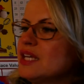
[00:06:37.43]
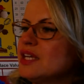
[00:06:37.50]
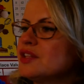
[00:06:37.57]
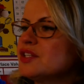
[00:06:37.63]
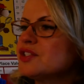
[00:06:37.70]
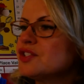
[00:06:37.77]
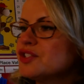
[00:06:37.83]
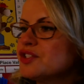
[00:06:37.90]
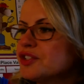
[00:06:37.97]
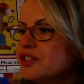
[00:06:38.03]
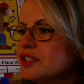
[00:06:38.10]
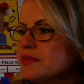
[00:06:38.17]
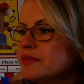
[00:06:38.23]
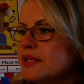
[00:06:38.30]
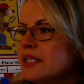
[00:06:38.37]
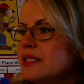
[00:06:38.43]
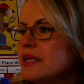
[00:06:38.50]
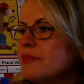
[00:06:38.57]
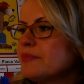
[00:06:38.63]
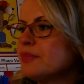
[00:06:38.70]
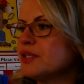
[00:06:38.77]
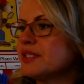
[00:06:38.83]
The sternman
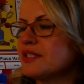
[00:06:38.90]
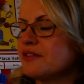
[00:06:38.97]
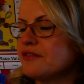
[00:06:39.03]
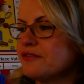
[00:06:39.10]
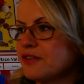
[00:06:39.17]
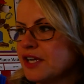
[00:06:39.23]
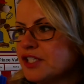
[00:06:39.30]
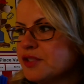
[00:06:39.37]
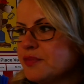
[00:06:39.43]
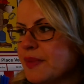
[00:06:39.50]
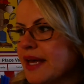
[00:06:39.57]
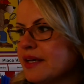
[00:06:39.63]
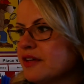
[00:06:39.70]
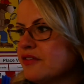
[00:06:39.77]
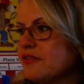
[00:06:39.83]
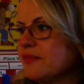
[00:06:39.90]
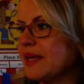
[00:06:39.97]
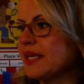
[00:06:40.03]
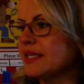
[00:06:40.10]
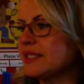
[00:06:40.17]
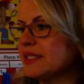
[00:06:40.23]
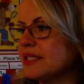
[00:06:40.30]
puts a fresh bag of
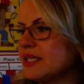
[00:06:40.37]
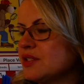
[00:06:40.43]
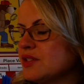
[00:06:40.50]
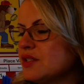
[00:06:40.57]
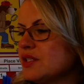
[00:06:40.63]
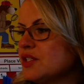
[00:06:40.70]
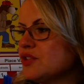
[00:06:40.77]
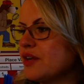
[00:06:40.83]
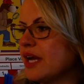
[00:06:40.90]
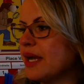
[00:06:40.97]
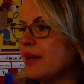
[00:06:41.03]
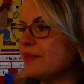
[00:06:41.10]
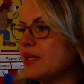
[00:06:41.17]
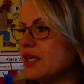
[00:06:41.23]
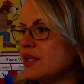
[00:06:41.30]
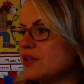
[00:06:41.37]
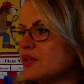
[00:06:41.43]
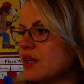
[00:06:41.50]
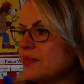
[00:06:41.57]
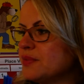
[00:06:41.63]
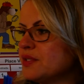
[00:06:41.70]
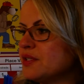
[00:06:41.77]
bait into the trap and
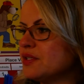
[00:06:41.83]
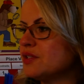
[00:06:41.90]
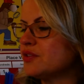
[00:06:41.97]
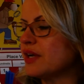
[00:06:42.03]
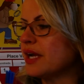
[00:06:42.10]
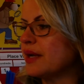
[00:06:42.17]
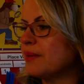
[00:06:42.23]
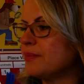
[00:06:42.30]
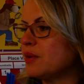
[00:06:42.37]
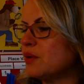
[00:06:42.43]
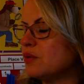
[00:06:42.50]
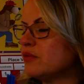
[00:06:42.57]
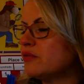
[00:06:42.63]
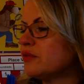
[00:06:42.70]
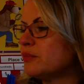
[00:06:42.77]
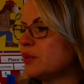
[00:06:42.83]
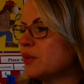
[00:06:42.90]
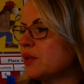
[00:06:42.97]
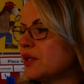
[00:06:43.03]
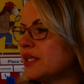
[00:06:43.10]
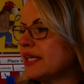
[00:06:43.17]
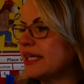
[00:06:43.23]
drops the trap
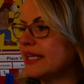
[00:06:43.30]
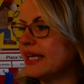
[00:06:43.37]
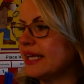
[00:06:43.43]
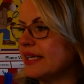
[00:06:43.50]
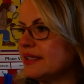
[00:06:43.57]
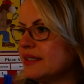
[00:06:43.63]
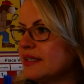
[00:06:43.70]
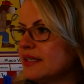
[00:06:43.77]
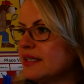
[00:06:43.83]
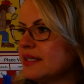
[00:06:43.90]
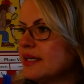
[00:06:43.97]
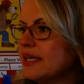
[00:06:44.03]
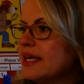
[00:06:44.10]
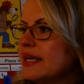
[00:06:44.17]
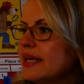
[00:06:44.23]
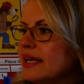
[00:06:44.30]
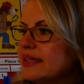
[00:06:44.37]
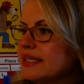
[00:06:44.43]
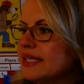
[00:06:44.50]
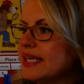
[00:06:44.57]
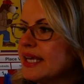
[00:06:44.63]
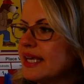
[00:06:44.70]
overboard again. At
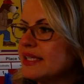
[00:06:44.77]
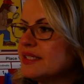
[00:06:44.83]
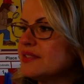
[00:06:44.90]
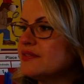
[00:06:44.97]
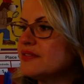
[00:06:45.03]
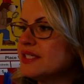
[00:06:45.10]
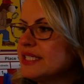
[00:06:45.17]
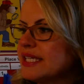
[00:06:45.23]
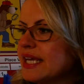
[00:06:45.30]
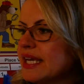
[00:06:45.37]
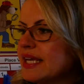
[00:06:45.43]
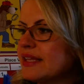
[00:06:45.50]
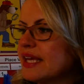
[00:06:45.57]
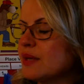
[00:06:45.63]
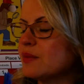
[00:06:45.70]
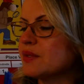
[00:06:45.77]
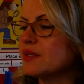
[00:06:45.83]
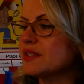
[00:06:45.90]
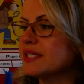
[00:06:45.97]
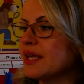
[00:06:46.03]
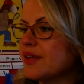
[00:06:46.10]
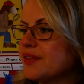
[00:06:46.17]
the end of the day, they will
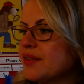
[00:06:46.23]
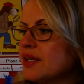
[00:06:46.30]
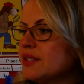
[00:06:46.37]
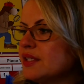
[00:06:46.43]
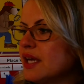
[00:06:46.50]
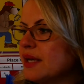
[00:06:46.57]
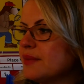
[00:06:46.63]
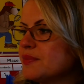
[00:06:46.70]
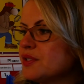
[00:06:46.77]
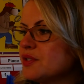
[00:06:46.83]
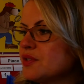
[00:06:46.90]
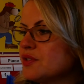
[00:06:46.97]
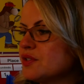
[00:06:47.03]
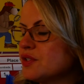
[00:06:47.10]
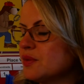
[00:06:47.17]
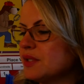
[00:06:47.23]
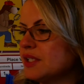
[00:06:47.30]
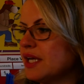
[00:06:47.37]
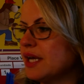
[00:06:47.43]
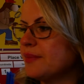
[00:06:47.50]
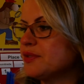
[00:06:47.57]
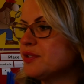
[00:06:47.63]
sell their lobsters to a
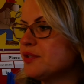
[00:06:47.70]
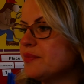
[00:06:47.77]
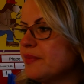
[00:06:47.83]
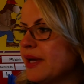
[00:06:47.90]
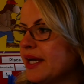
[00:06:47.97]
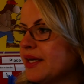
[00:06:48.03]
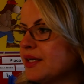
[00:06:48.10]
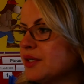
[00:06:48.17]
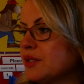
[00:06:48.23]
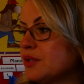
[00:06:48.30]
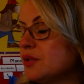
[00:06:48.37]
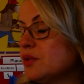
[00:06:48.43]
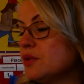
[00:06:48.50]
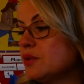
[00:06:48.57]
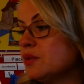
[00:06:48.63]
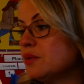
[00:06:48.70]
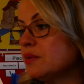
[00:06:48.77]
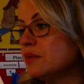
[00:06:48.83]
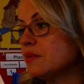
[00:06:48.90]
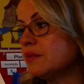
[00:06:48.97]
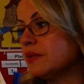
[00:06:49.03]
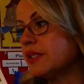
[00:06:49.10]
lobster buyer who,
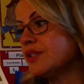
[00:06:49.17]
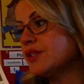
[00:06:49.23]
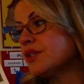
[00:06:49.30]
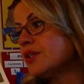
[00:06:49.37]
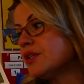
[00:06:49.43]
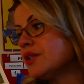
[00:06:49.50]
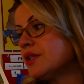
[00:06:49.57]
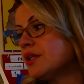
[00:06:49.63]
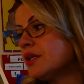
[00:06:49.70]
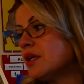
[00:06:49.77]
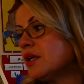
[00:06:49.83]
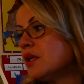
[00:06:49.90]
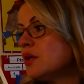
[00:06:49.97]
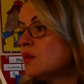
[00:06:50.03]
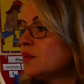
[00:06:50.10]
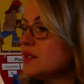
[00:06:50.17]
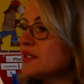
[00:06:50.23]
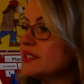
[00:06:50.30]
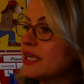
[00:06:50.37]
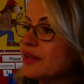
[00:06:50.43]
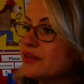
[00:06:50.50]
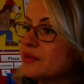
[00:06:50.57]
in turn, will
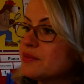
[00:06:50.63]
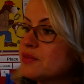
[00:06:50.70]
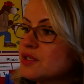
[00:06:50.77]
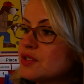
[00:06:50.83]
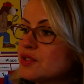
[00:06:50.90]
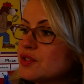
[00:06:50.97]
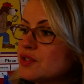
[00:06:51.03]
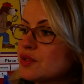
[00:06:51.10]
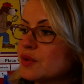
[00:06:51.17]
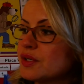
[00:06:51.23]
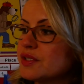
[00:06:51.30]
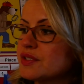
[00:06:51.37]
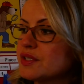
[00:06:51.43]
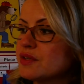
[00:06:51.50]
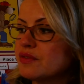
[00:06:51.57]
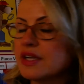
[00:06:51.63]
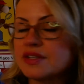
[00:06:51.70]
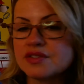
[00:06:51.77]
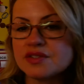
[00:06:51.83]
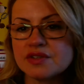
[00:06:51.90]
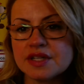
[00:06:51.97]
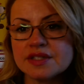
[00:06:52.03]
sell them to the stores and
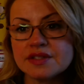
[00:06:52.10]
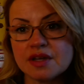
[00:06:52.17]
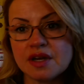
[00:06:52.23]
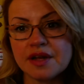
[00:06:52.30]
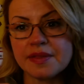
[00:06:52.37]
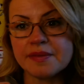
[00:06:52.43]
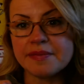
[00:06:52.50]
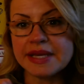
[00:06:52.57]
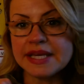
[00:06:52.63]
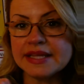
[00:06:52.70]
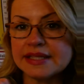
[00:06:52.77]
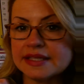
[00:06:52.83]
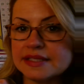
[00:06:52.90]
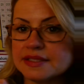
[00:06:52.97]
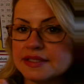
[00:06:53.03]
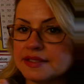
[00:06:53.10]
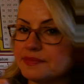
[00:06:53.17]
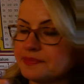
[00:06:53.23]
restaurants on the mainland.